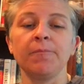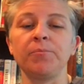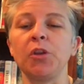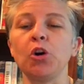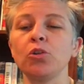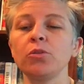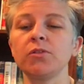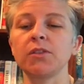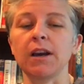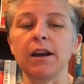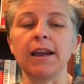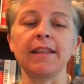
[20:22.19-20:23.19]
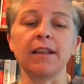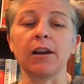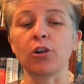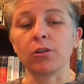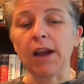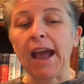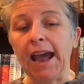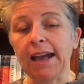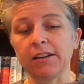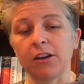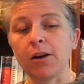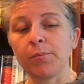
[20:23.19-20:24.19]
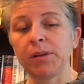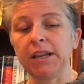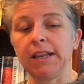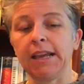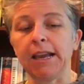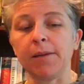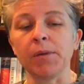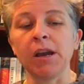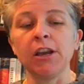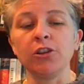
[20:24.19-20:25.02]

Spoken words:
those or at company name,